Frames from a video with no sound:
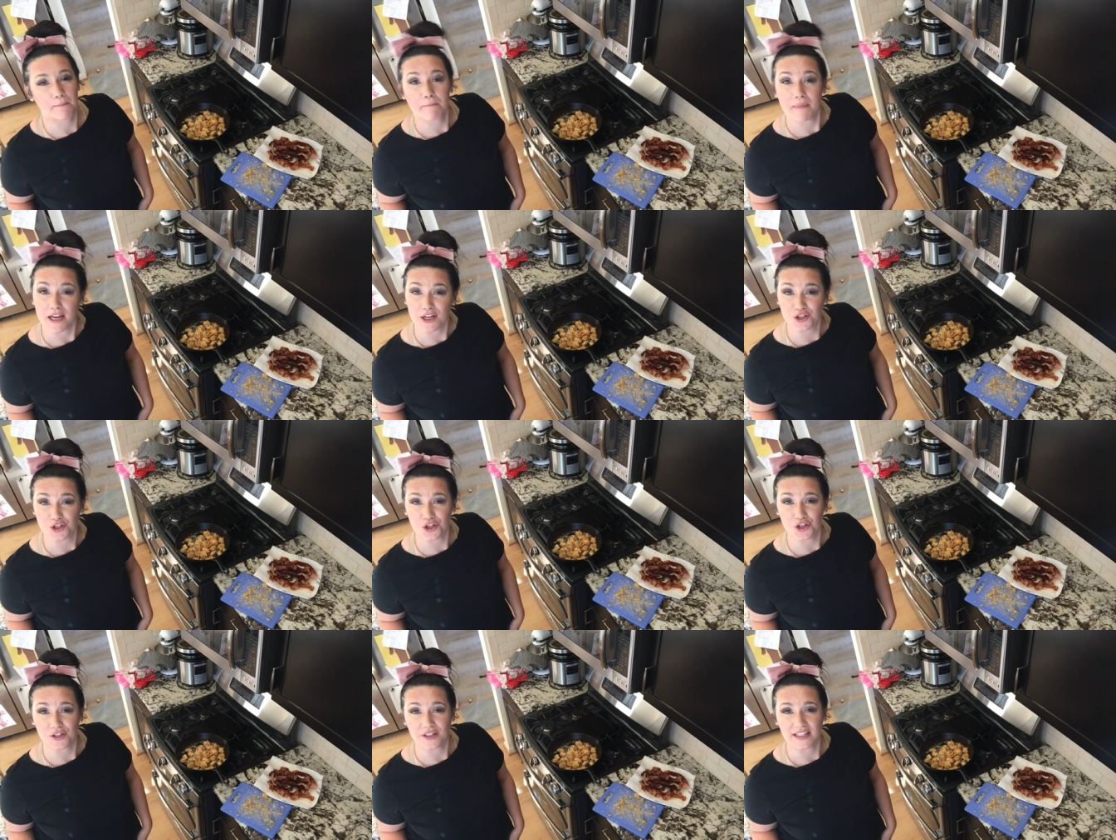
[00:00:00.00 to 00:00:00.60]
Make
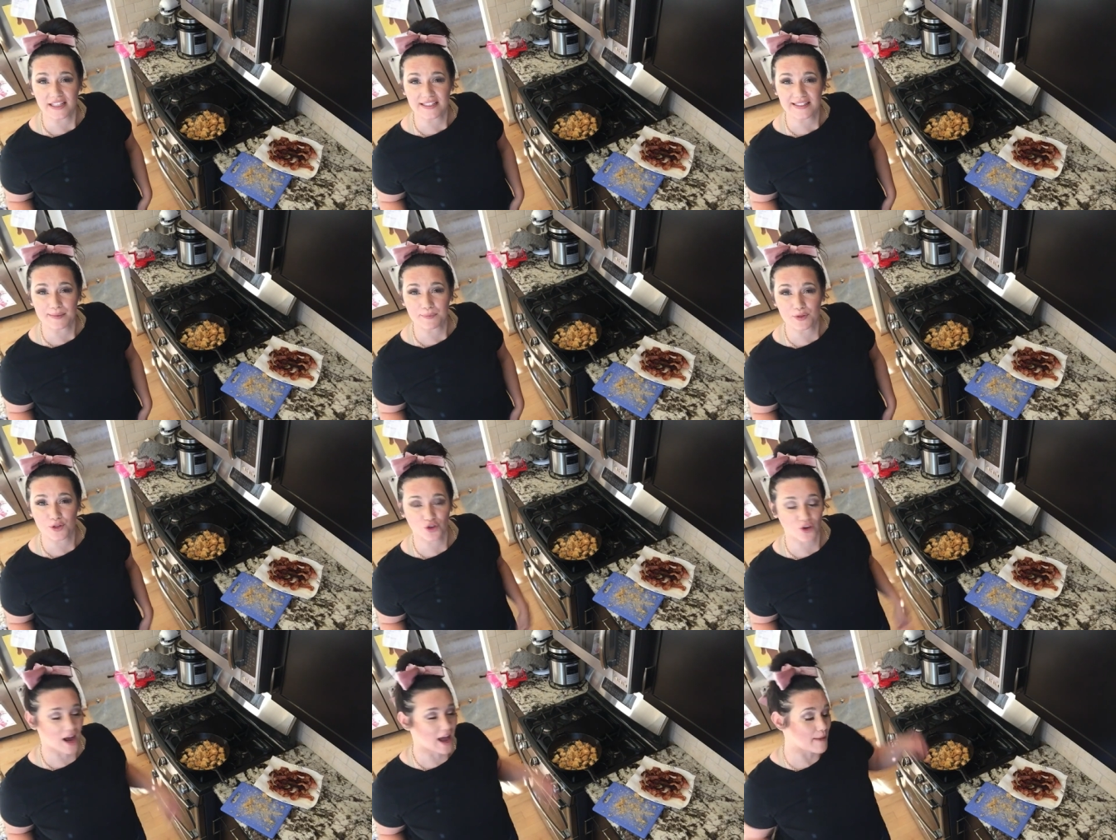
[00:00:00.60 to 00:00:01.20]
sure you click
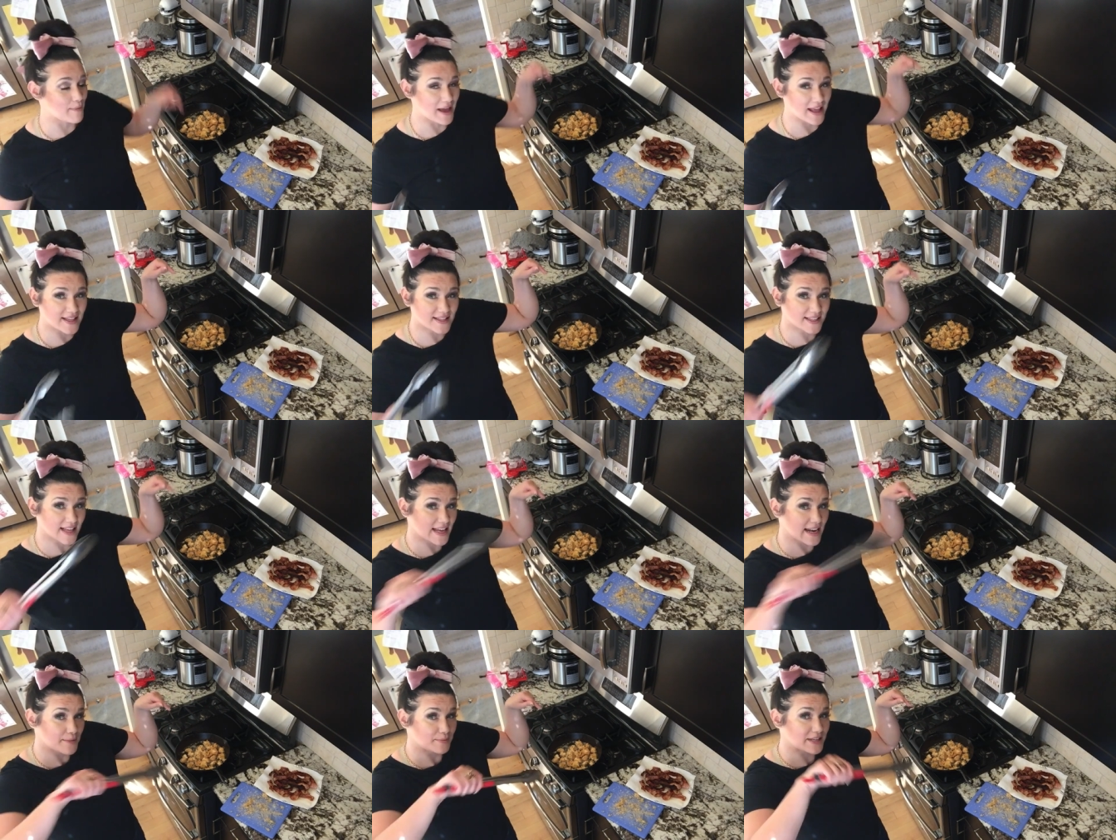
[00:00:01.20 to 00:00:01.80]
subscribe and
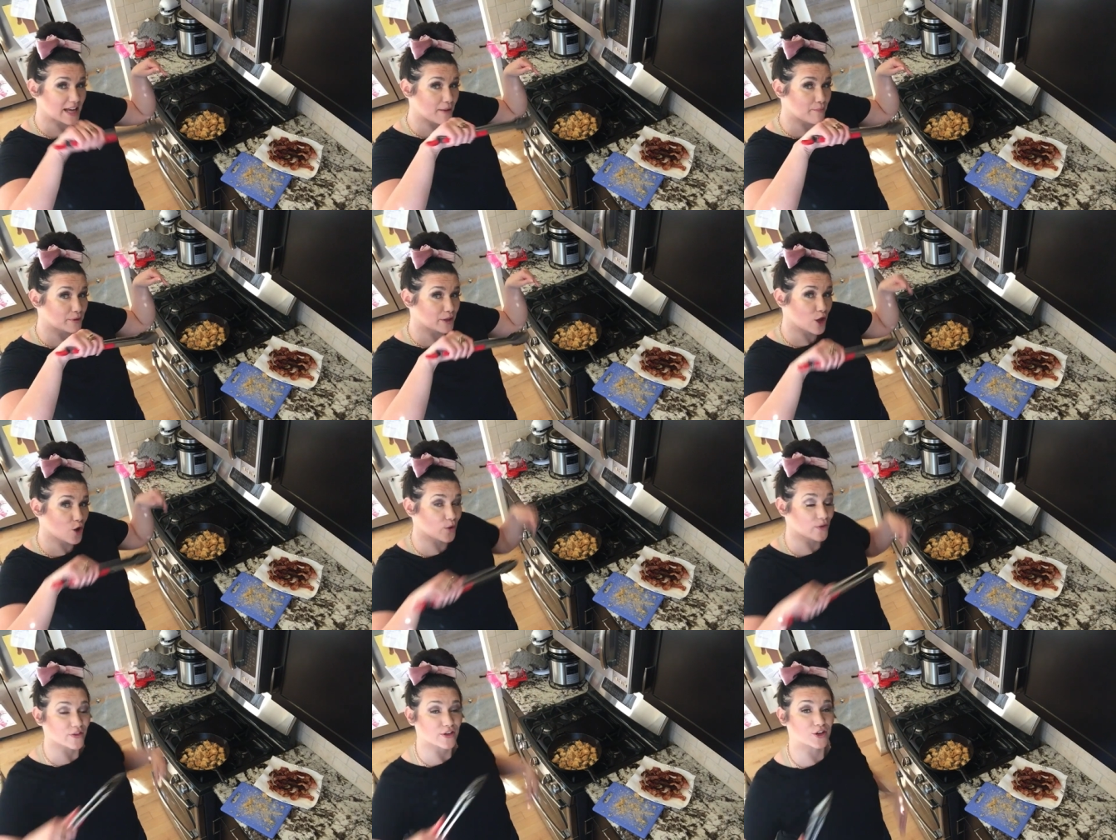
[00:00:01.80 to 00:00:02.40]
sign up down
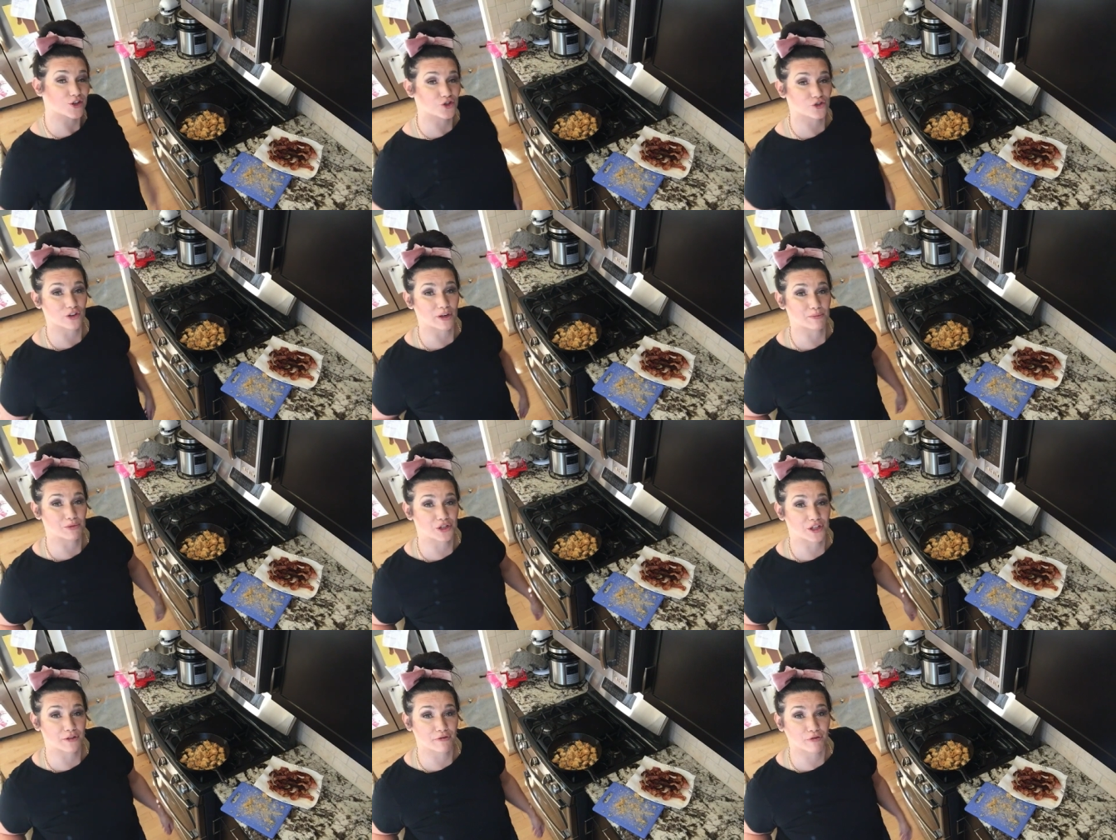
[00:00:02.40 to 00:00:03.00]
below in the
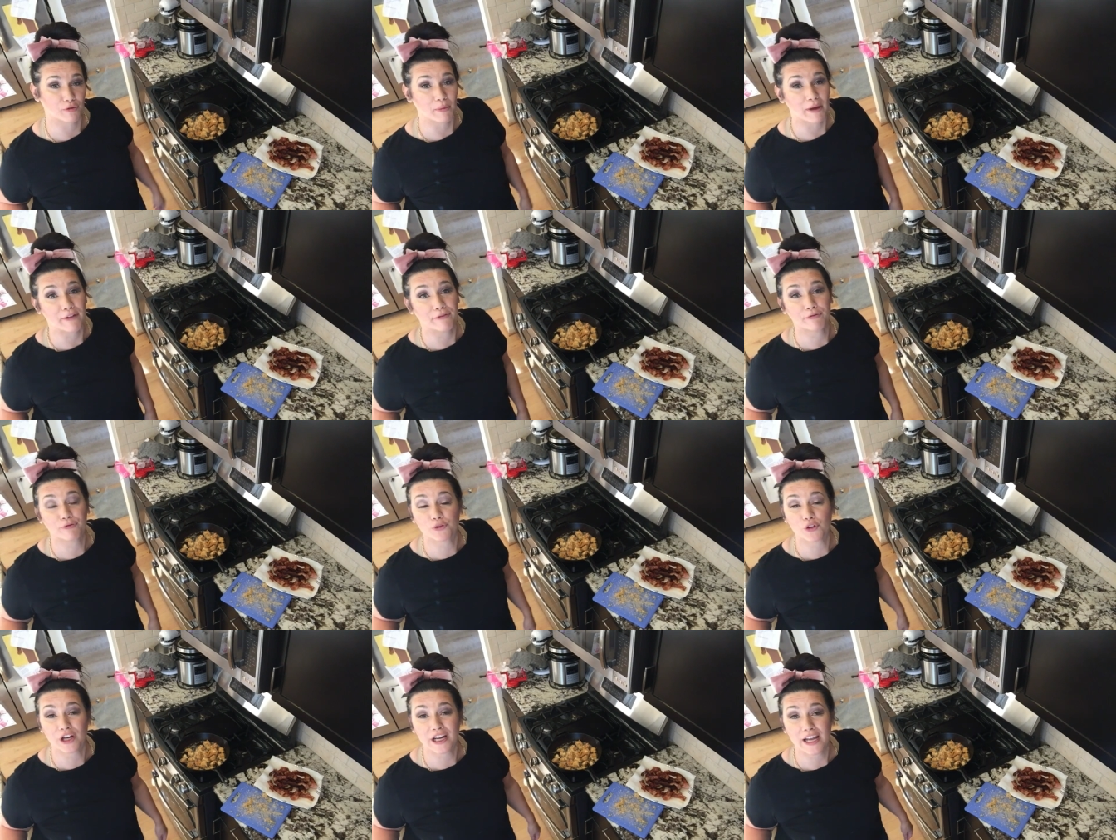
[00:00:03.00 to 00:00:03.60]
description for my
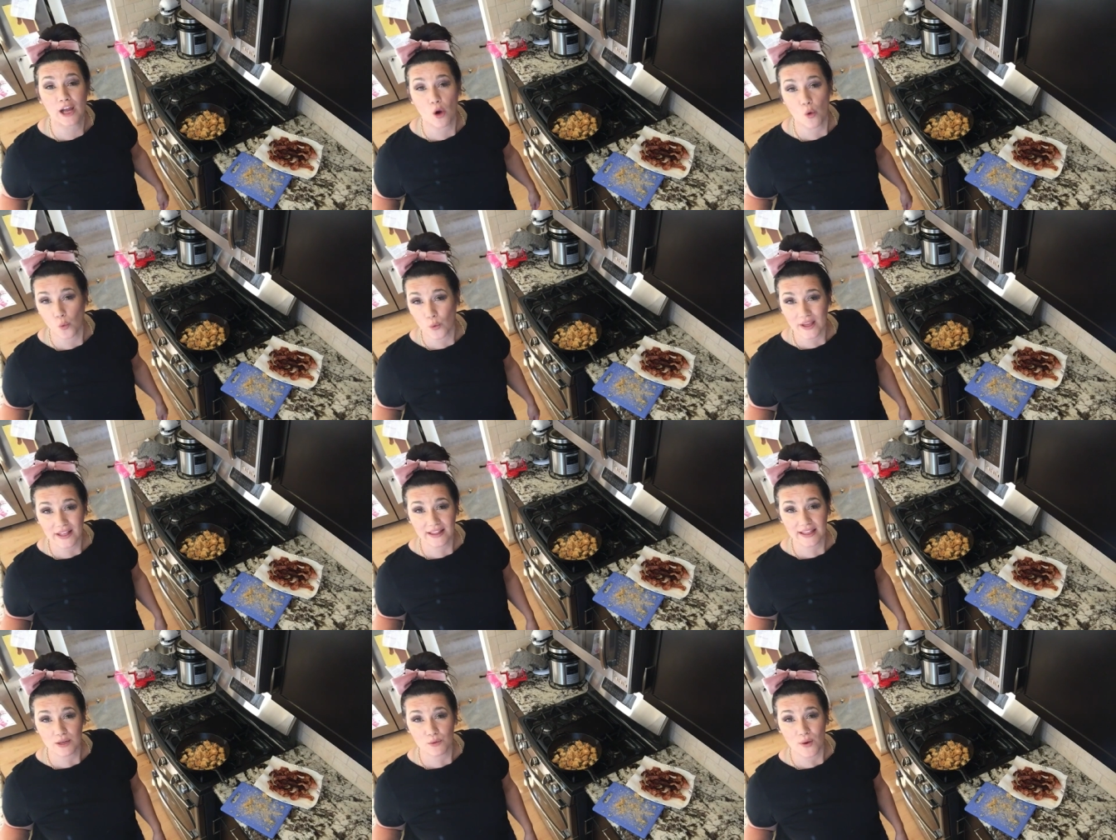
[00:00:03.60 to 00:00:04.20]
free
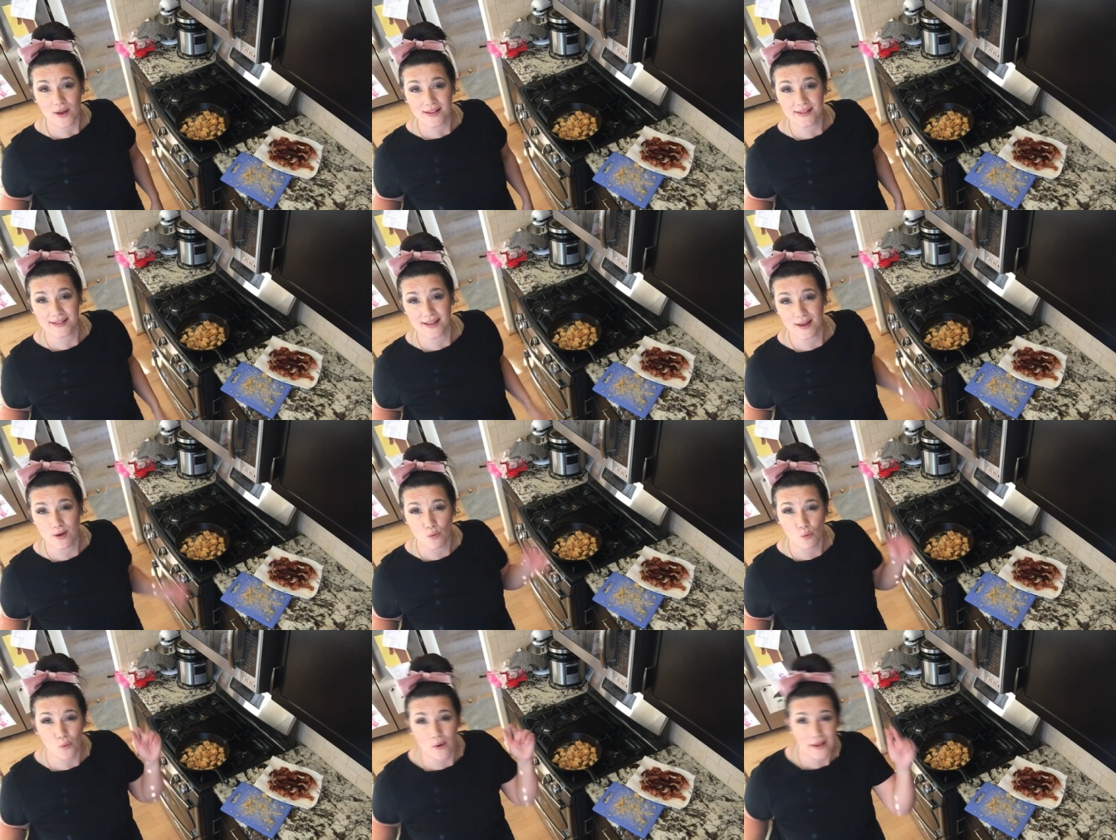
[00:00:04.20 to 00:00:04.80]
weekly
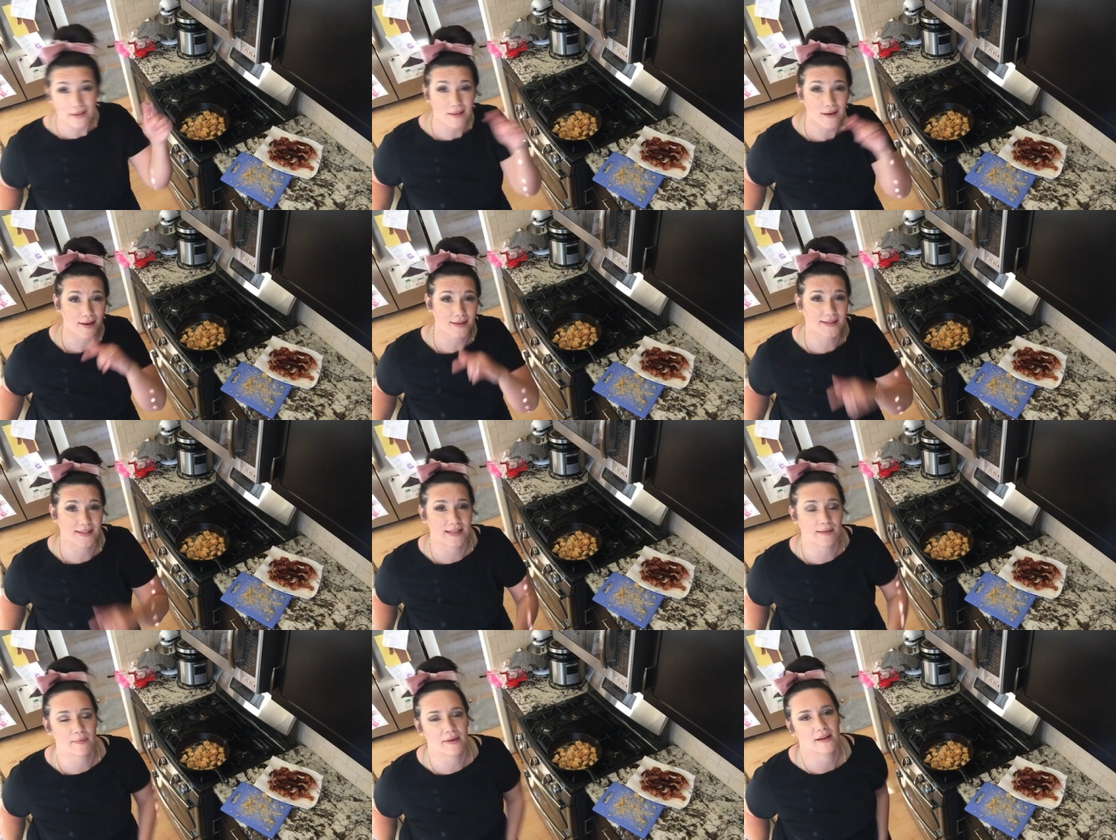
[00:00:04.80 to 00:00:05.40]
Wednesday weight loss
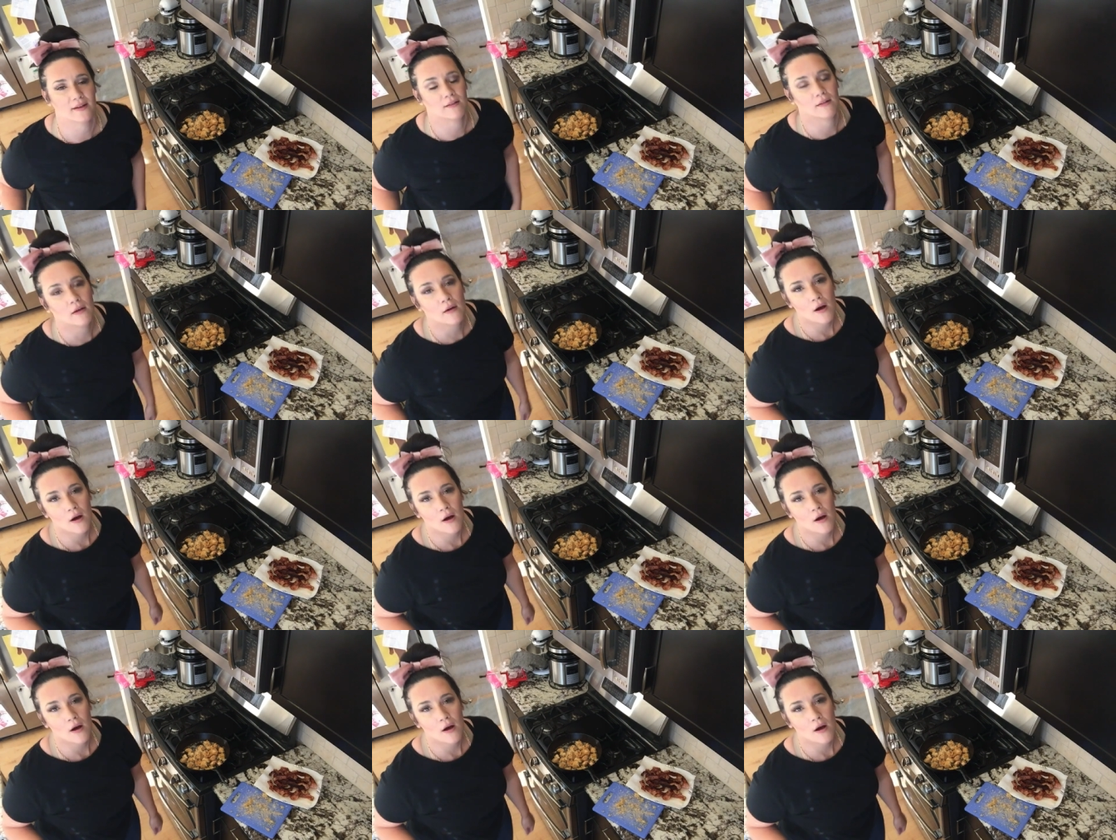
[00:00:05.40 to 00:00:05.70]
email,